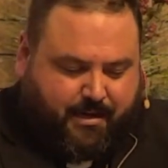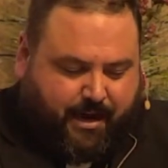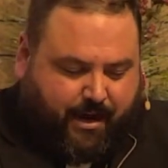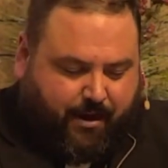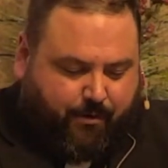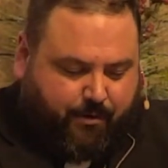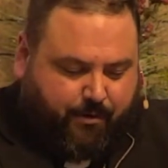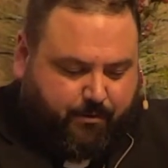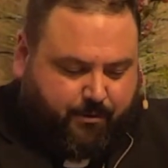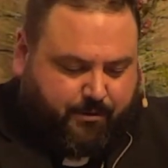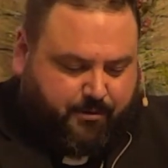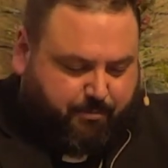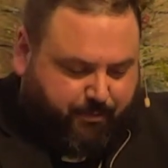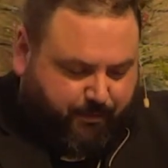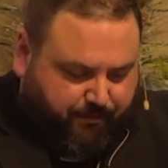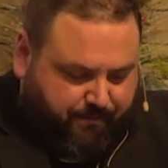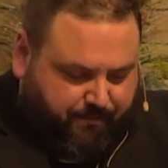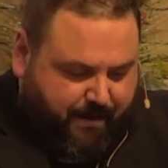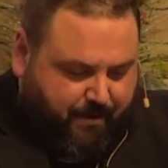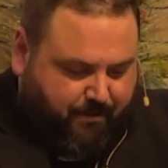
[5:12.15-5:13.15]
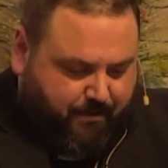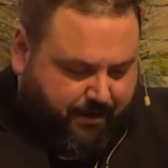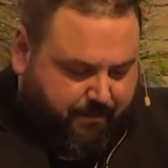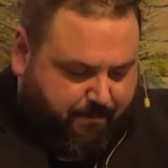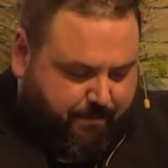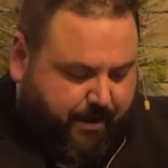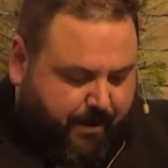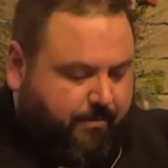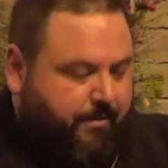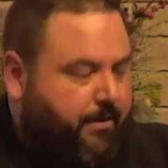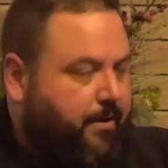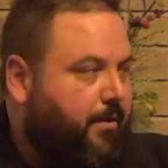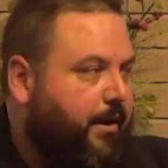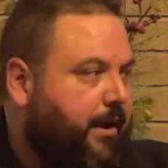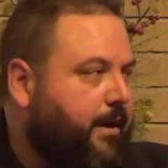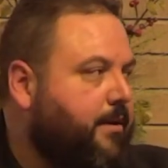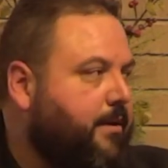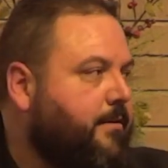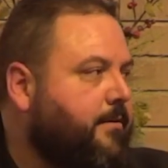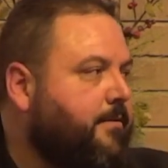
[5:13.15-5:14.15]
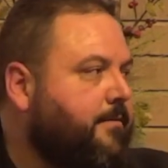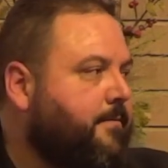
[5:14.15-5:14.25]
Herod was profoundly paranoid.